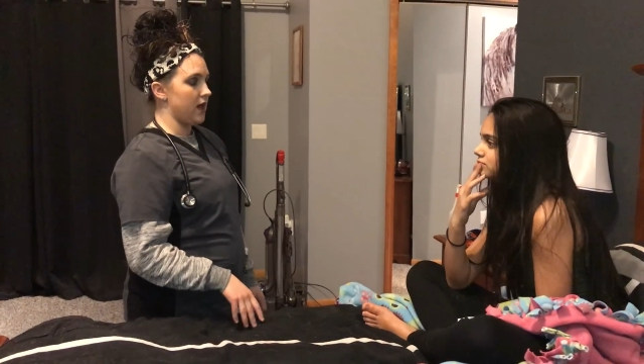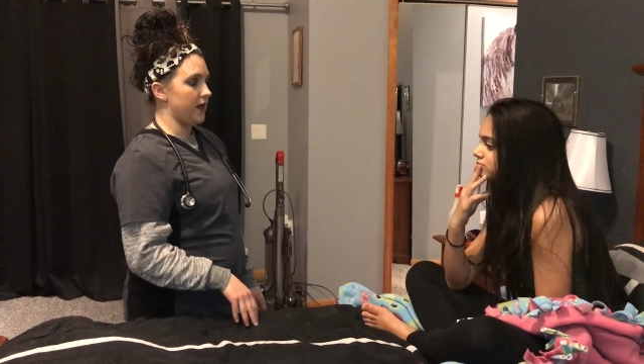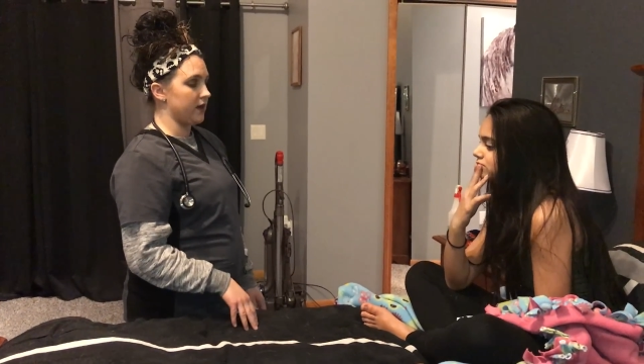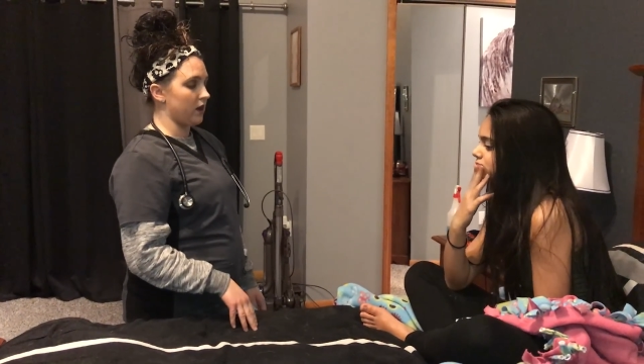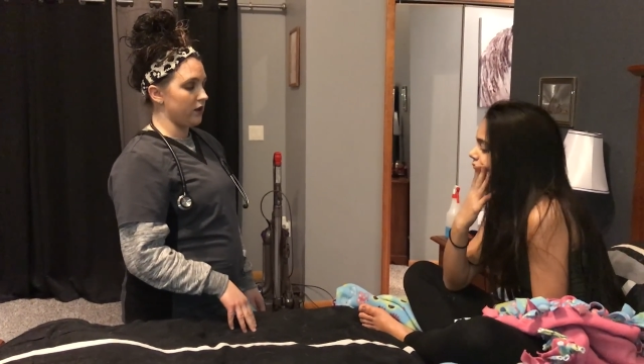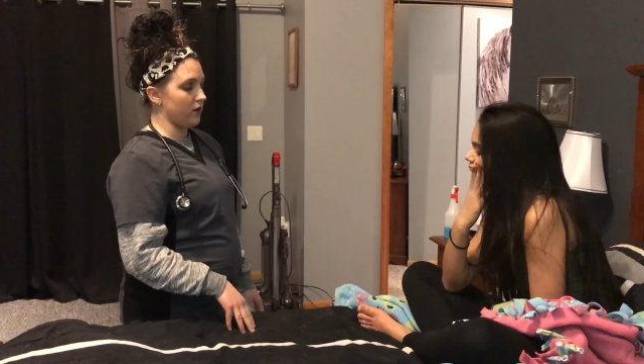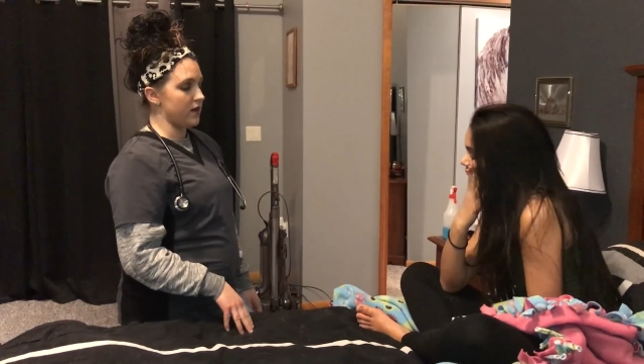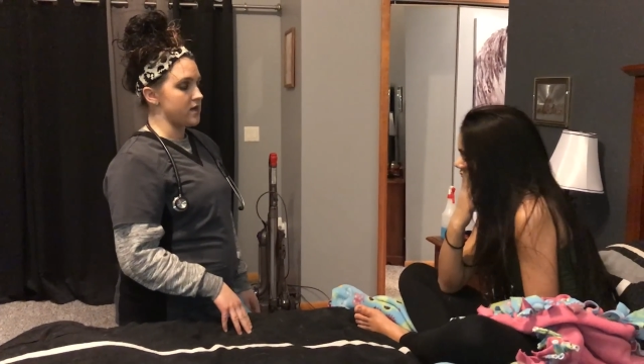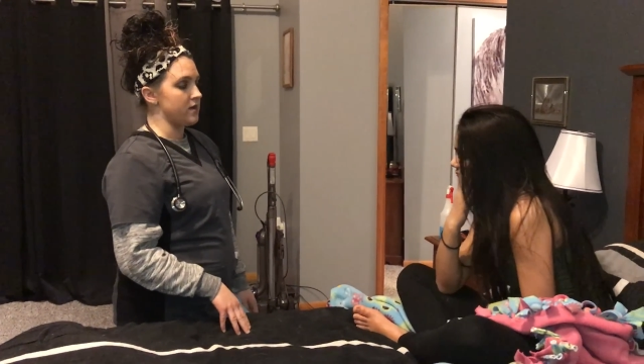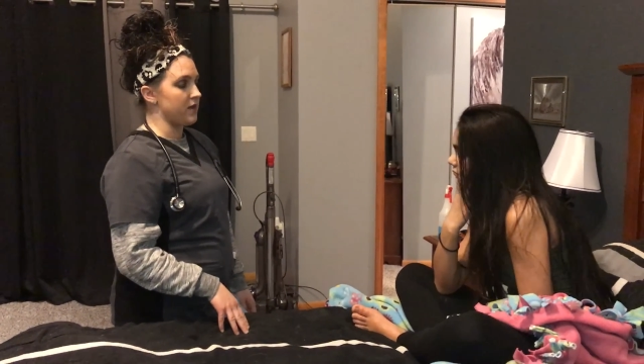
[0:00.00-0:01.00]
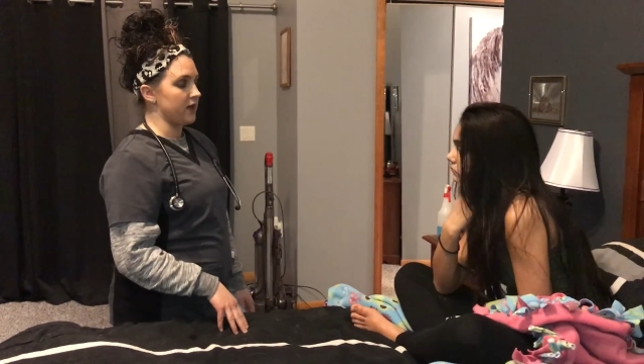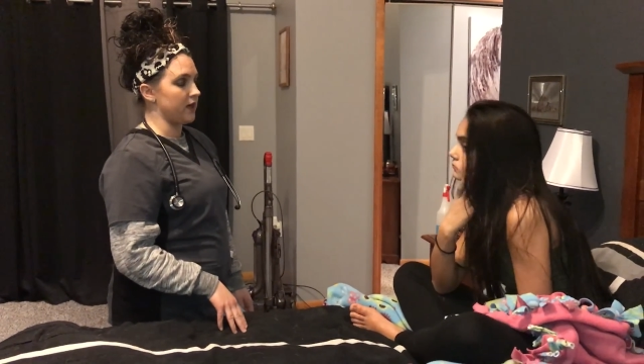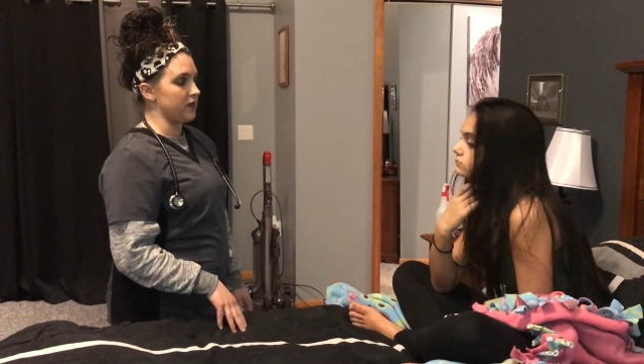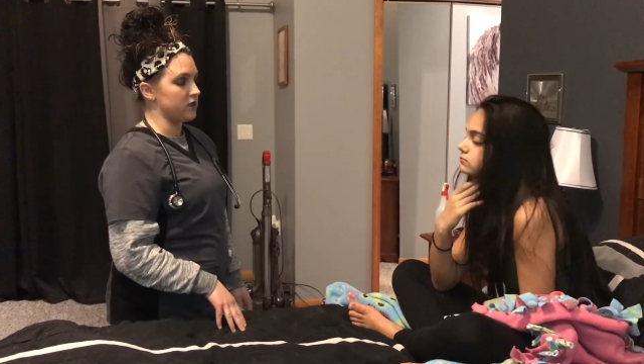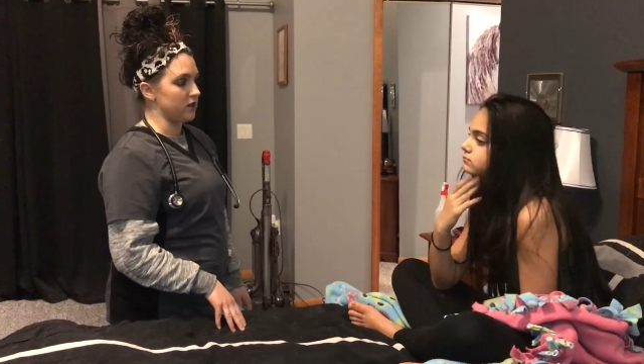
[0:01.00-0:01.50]
And are you on any
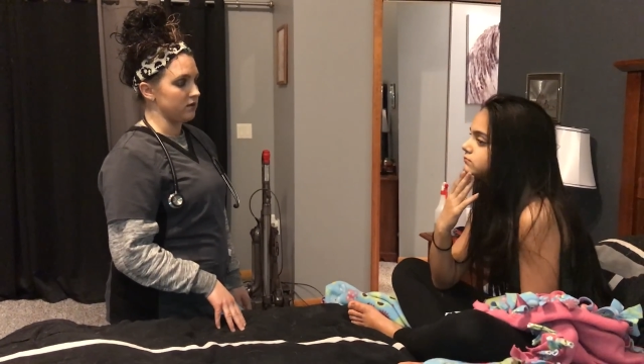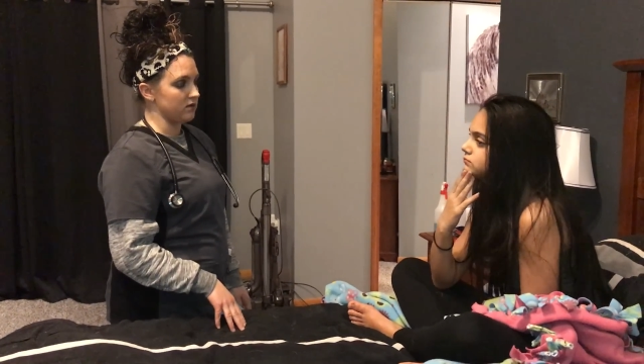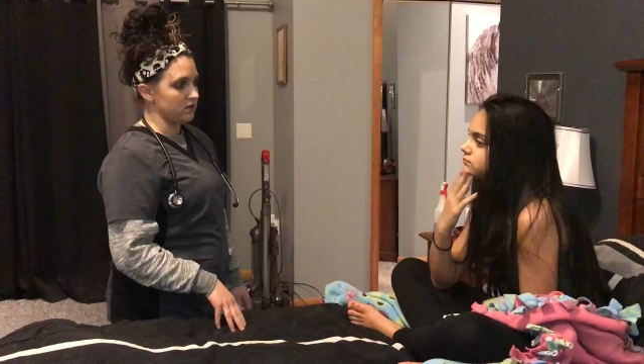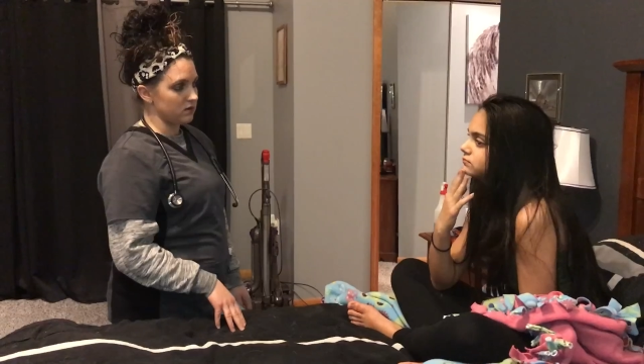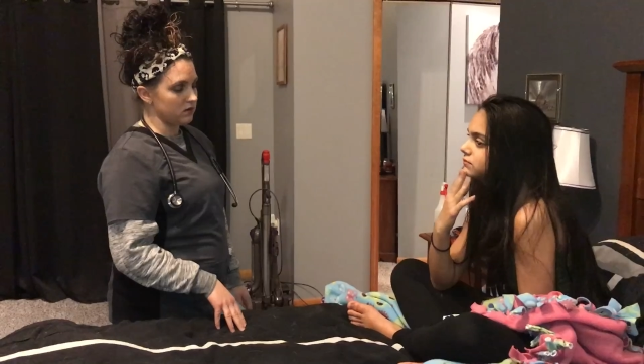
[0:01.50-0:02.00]
medications?